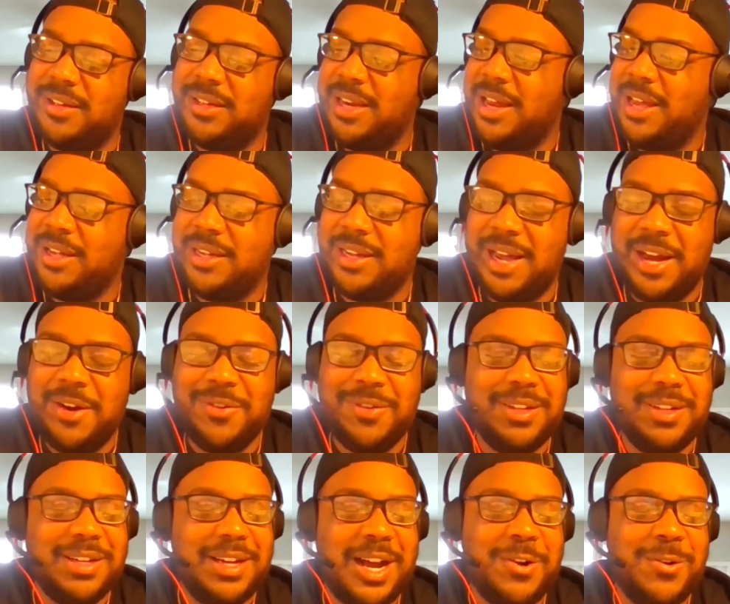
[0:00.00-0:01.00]
like I don't
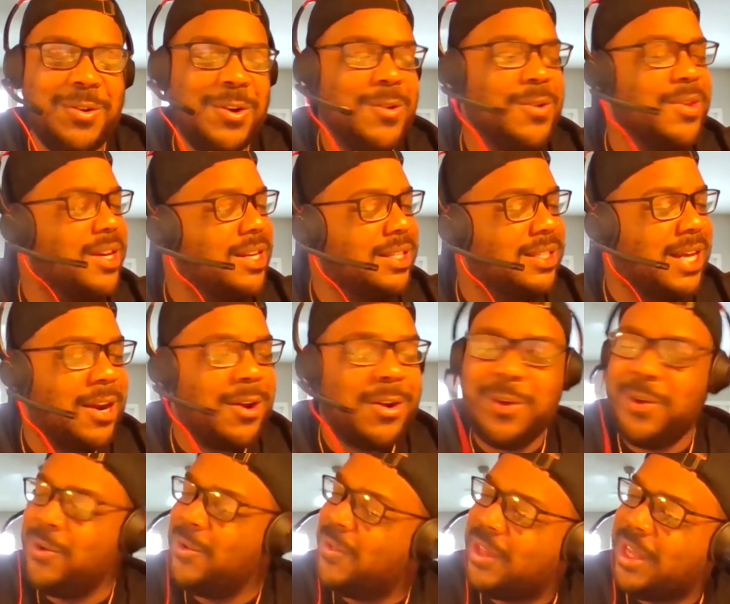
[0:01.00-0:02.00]
owe this, I don't
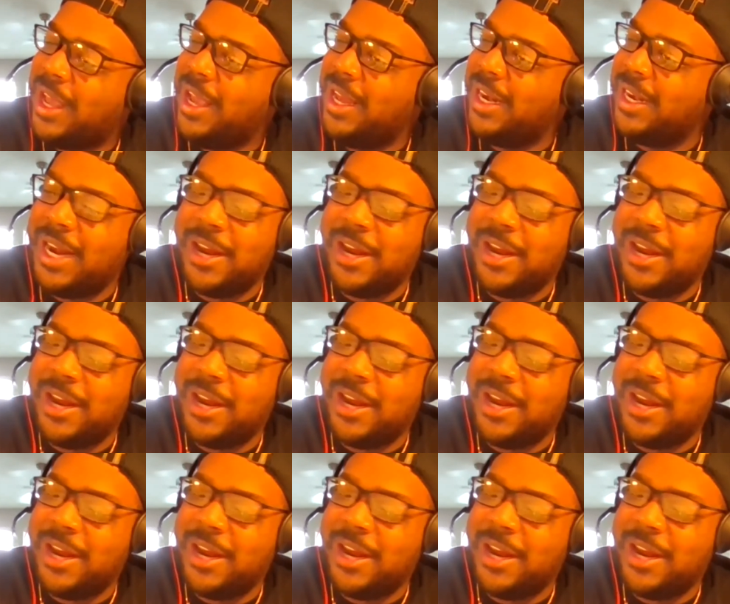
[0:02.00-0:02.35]
owe that, and I